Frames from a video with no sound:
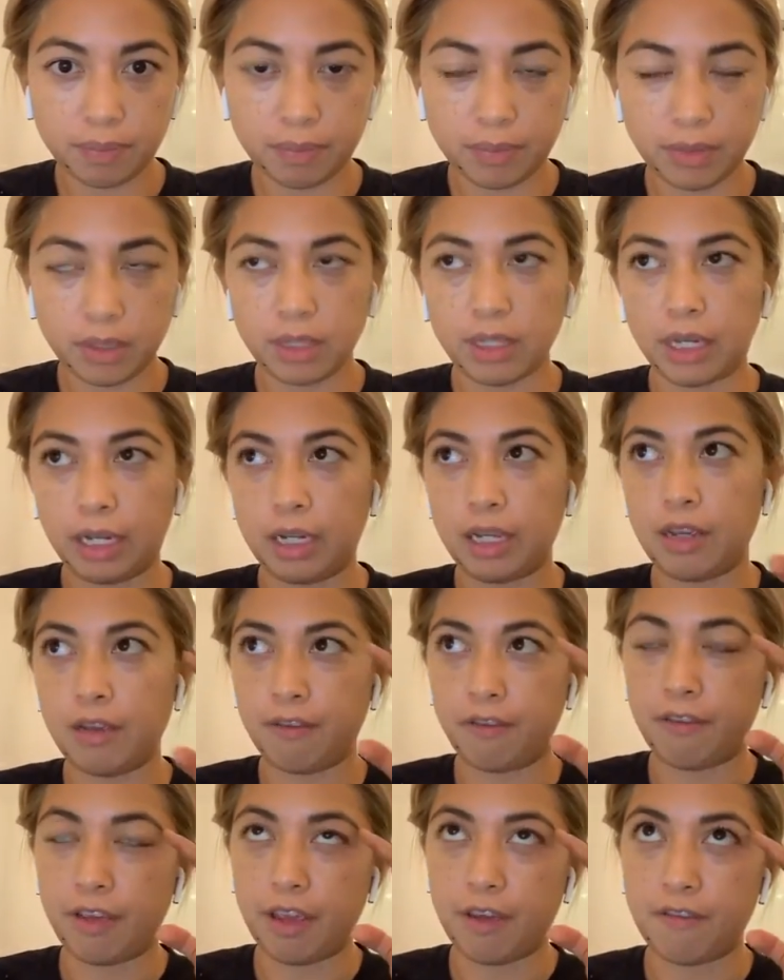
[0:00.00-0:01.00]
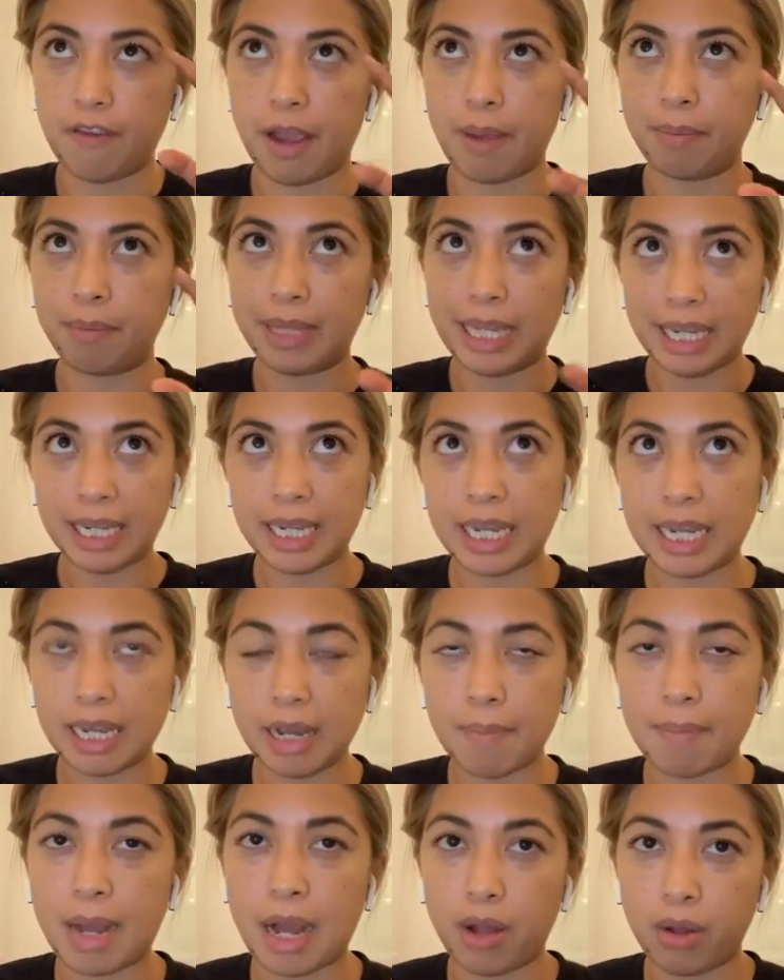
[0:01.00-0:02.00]
Like if I'm thinking
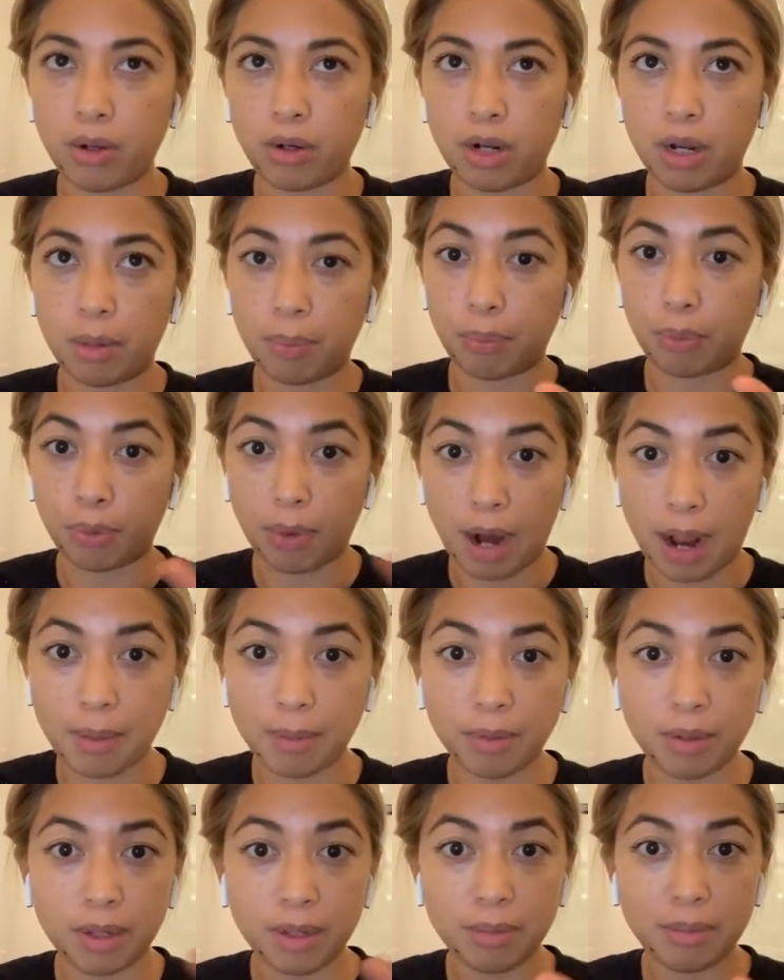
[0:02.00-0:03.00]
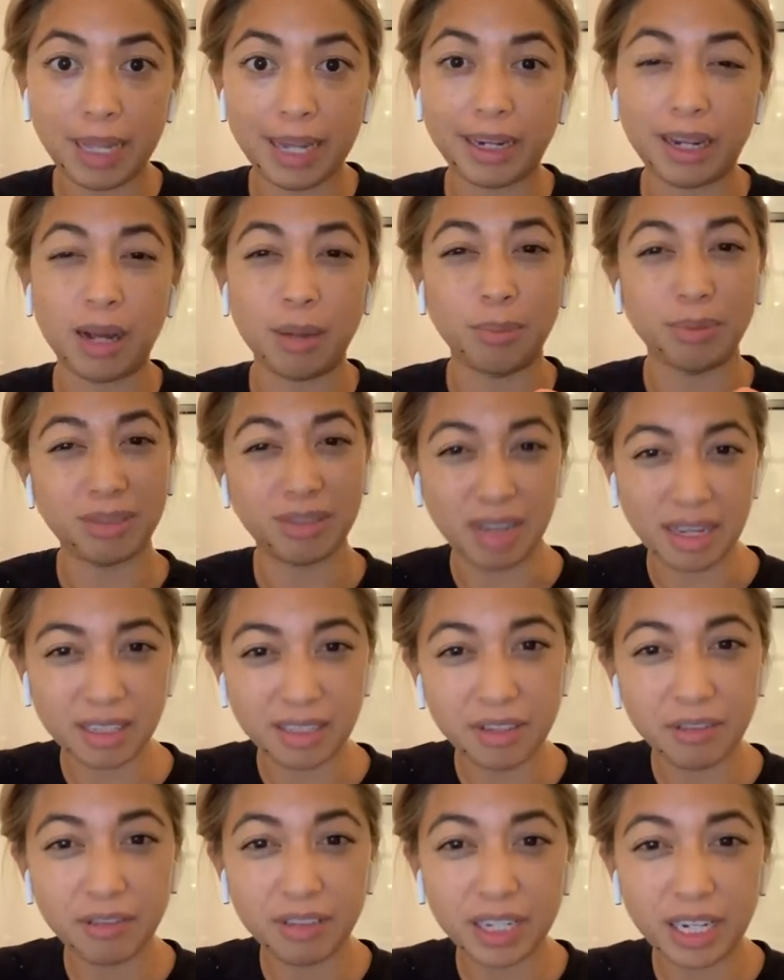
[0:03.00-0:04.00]
about a problem like
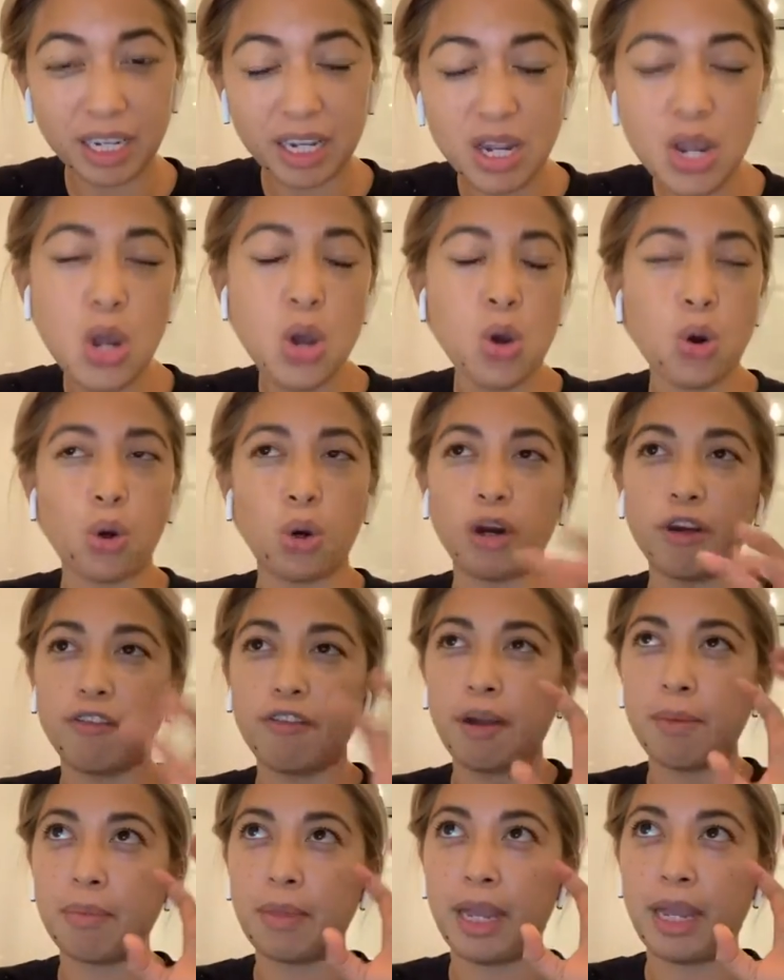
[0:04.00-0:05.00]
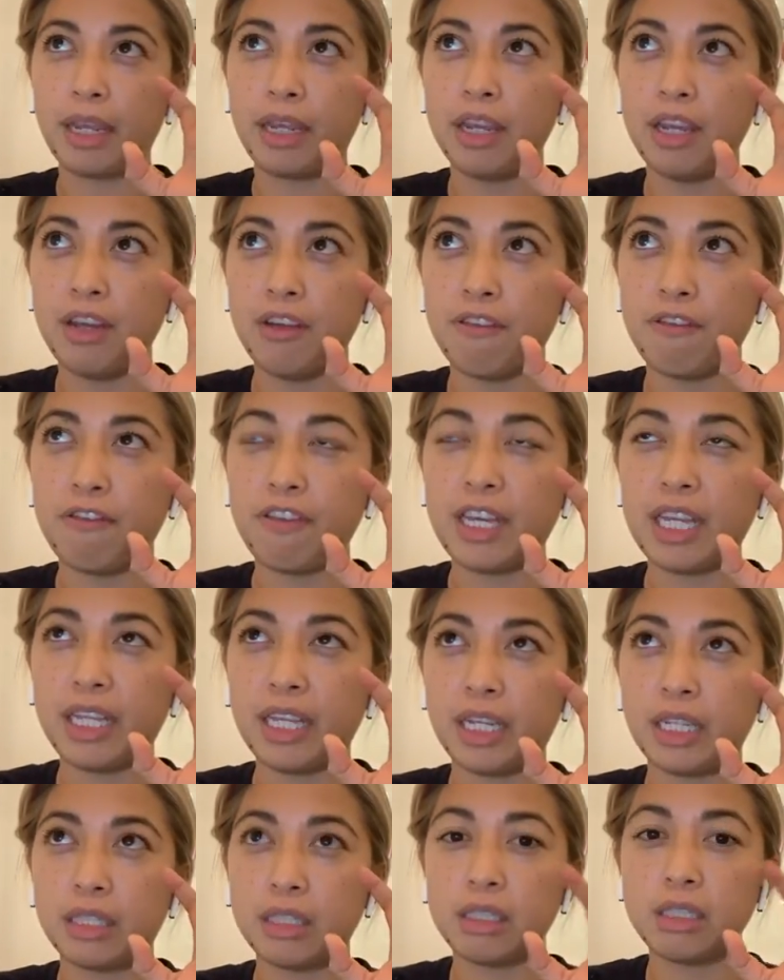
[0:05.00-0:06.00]
obsessively, or if I'm like
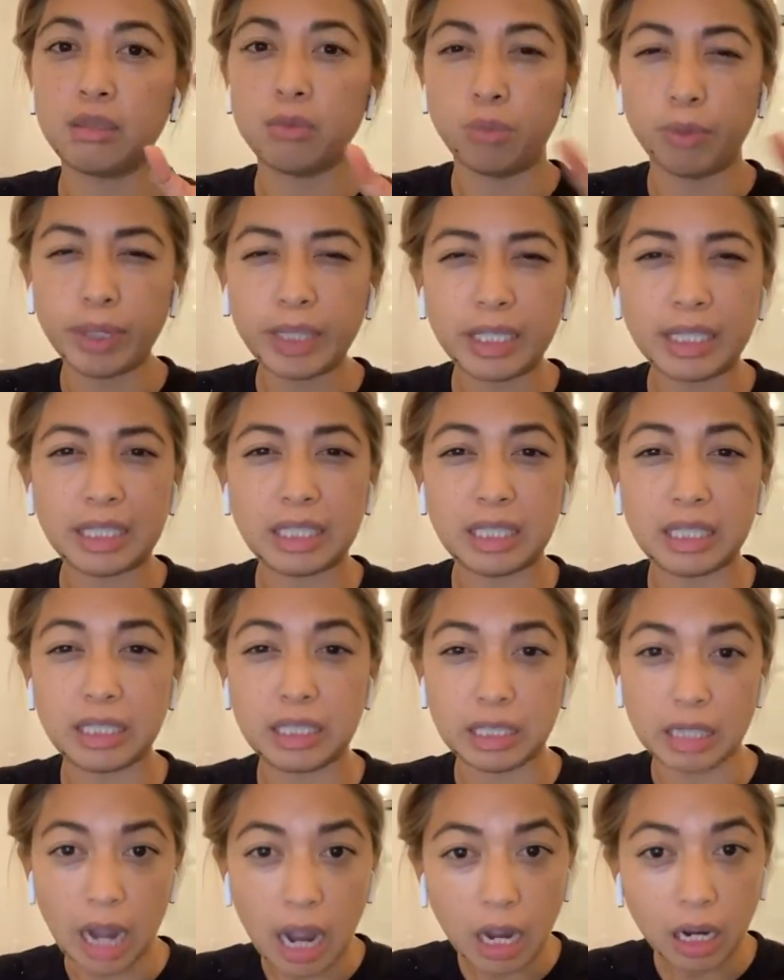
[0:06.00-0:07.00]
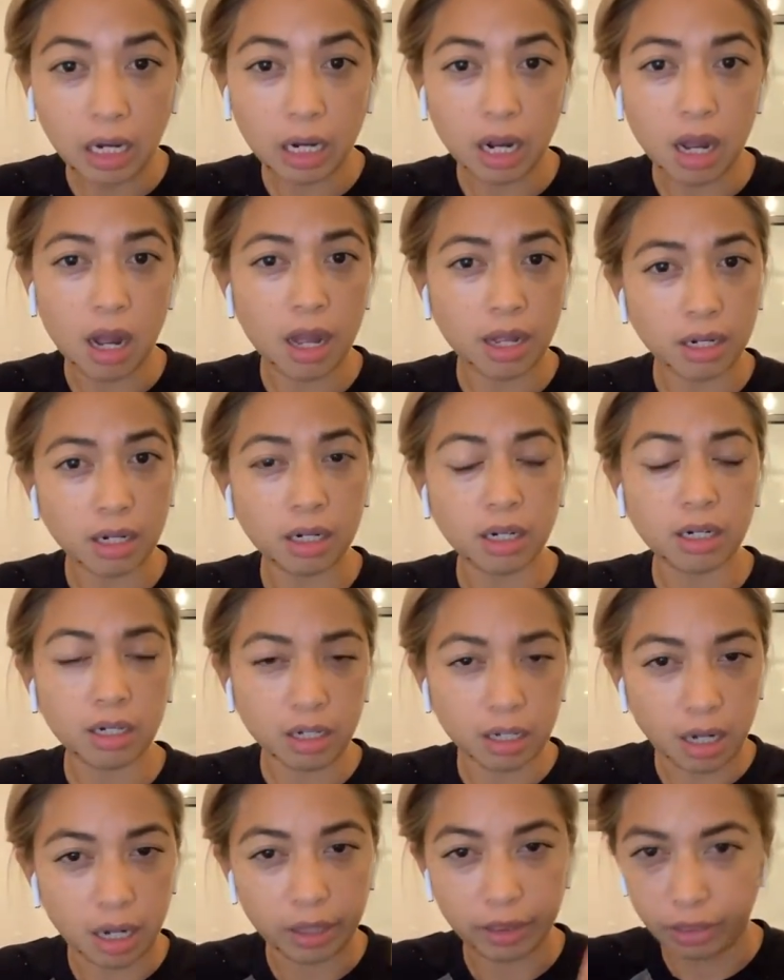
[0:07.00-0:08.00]
feeling really stuck on
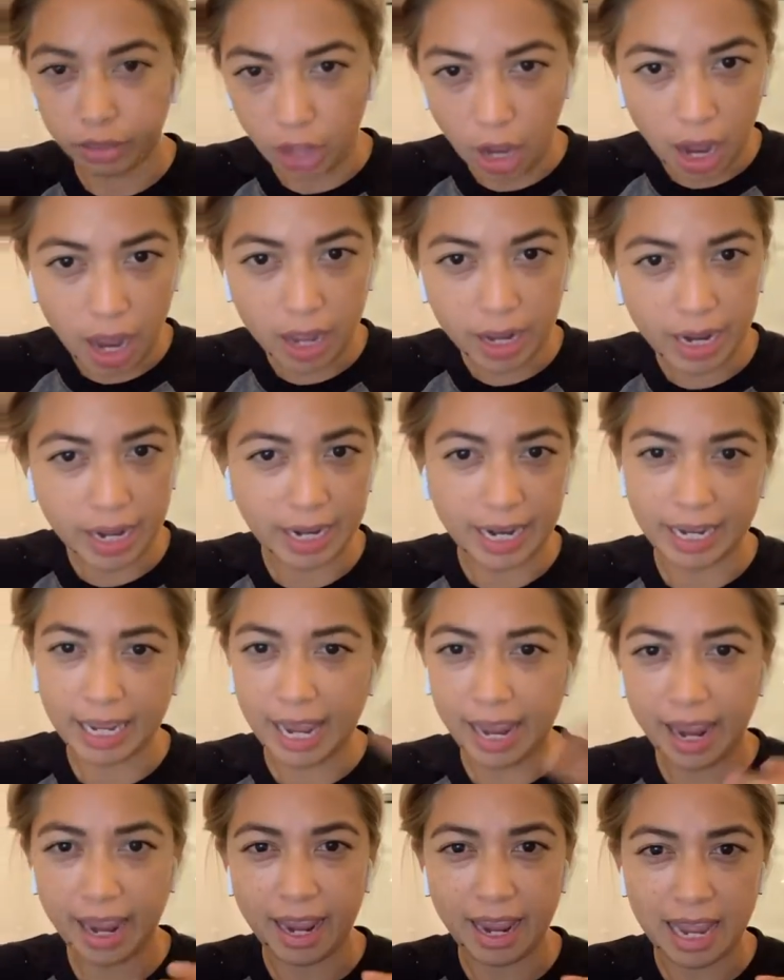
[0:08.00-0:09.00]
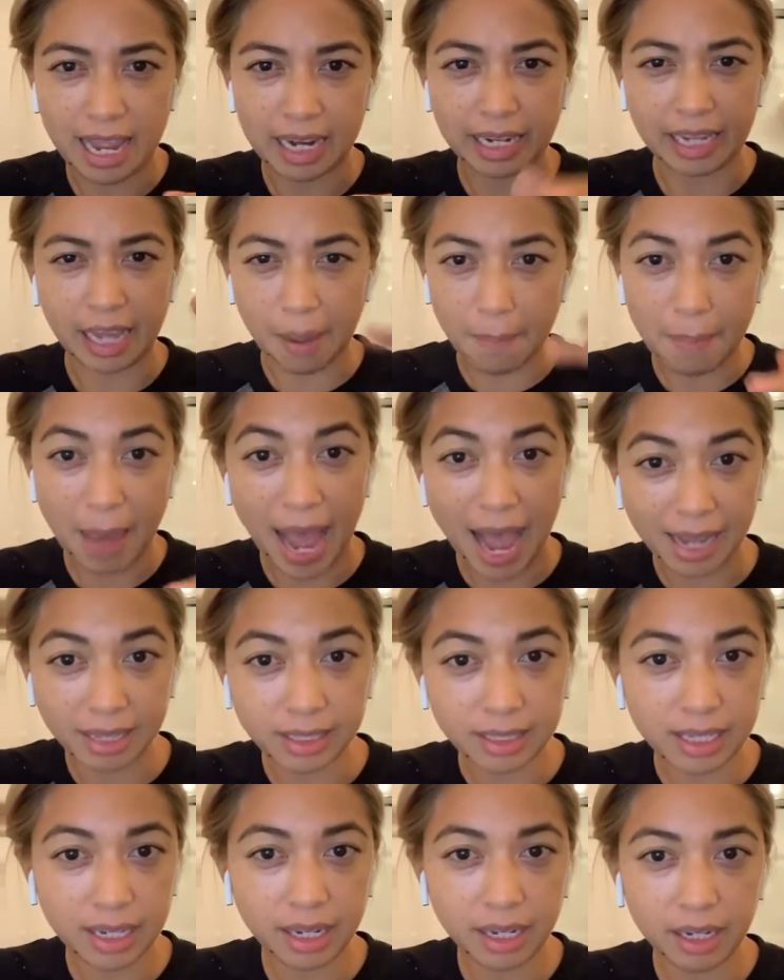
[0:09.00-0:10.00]
a thought and I can't get past
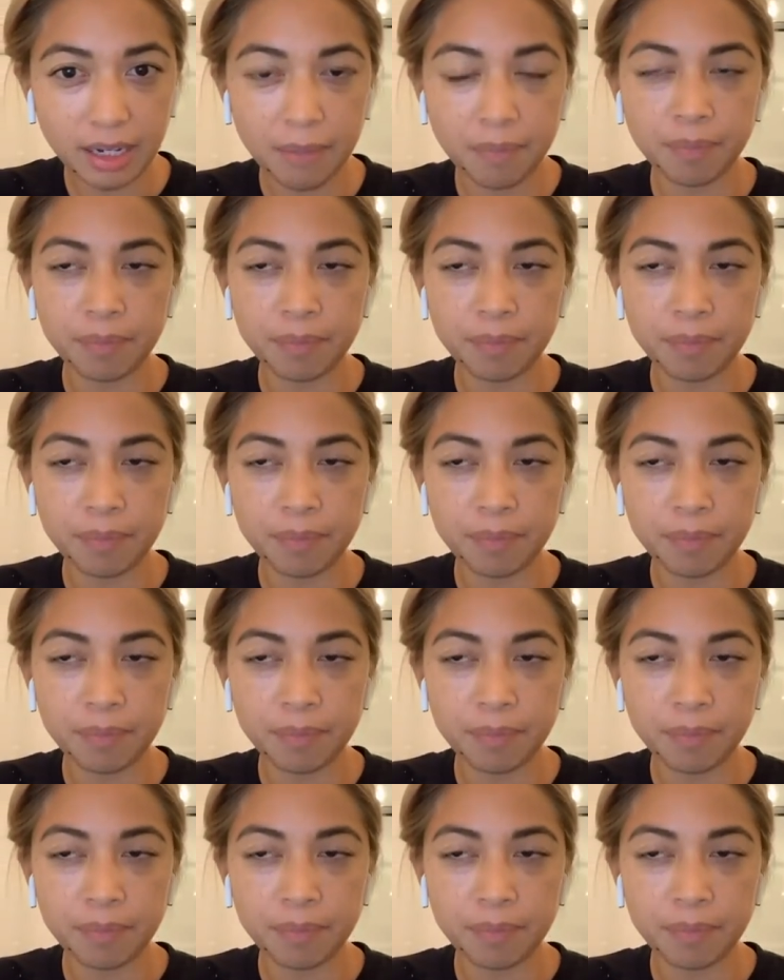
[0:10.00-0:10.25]
it,